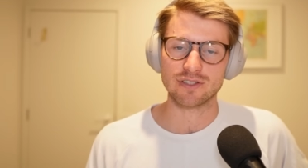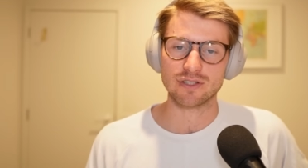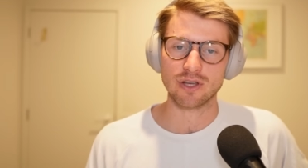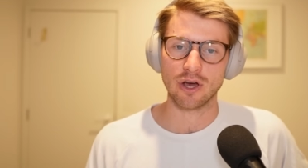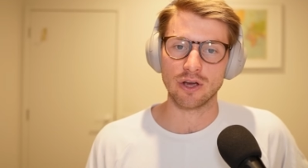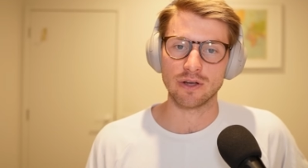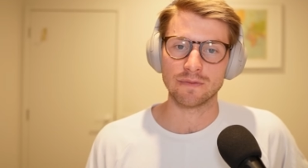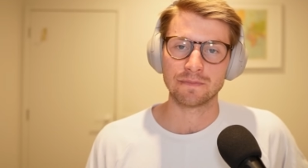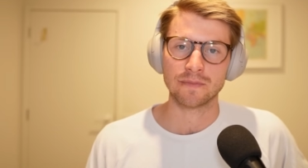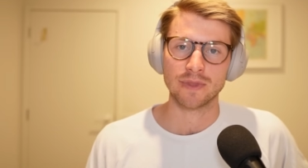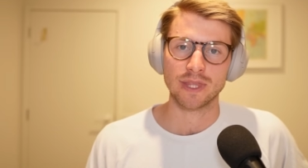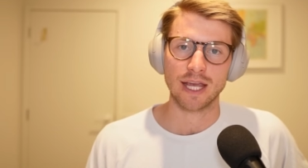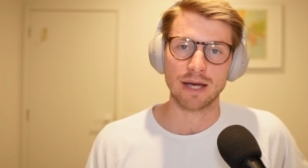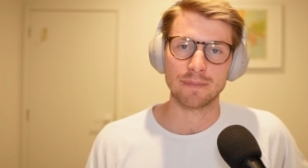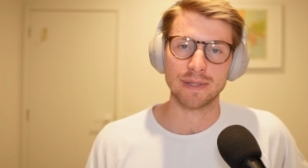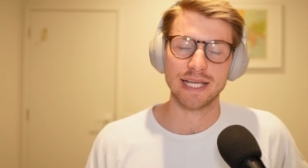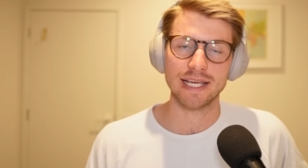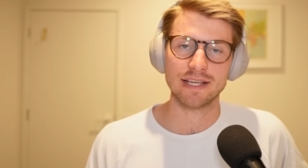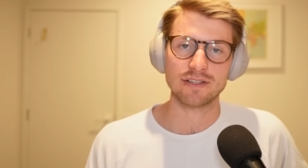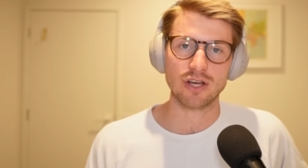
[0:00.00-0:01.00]
So,
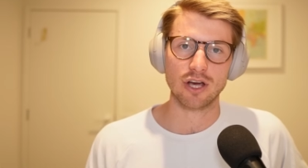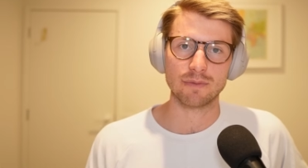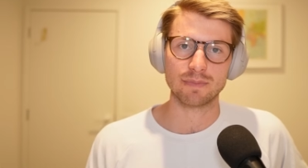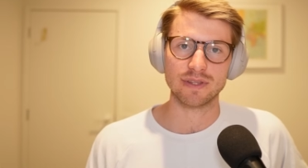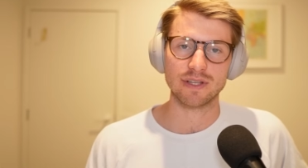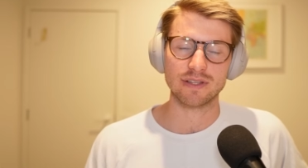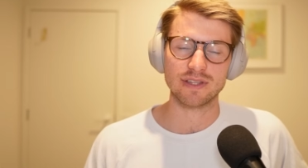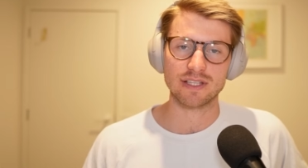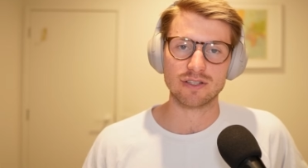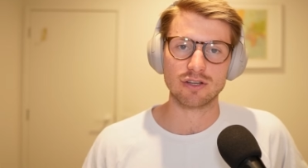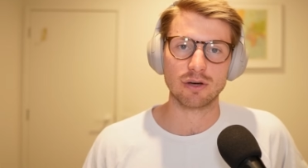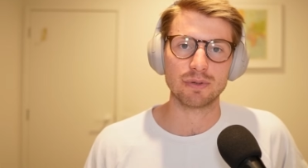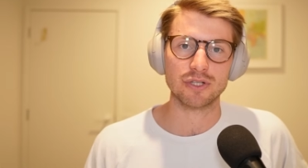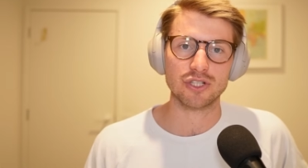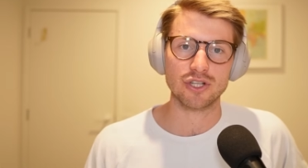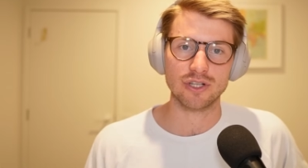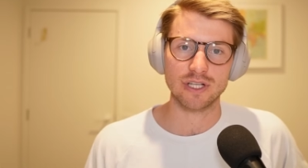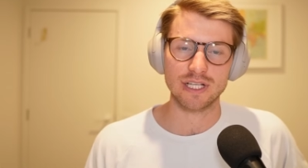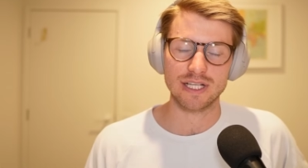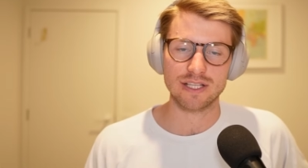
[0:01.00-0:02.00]
here's hoping that there's
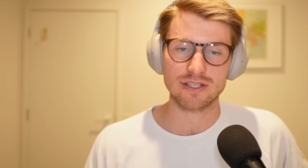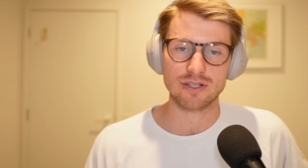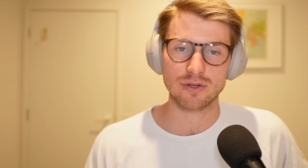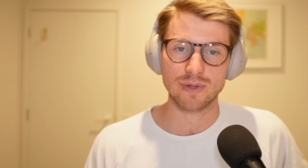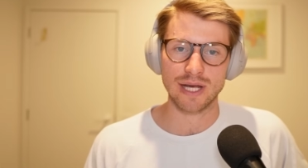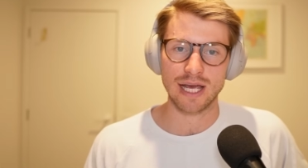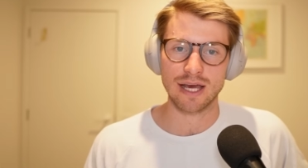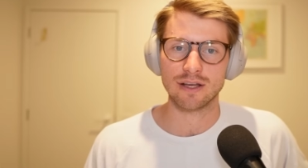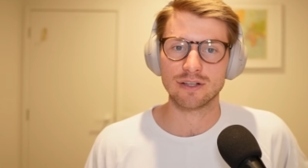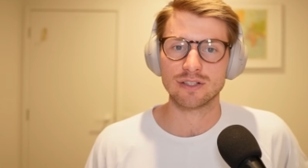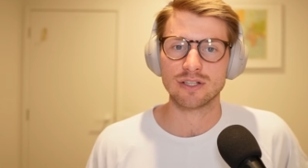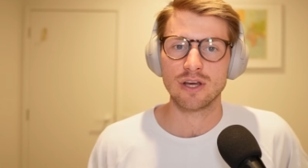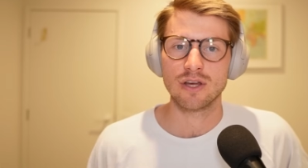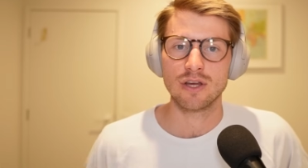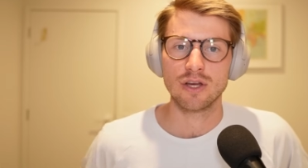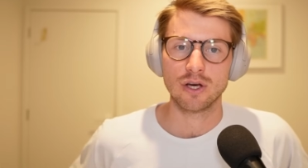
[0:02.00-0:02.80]
opportunities around.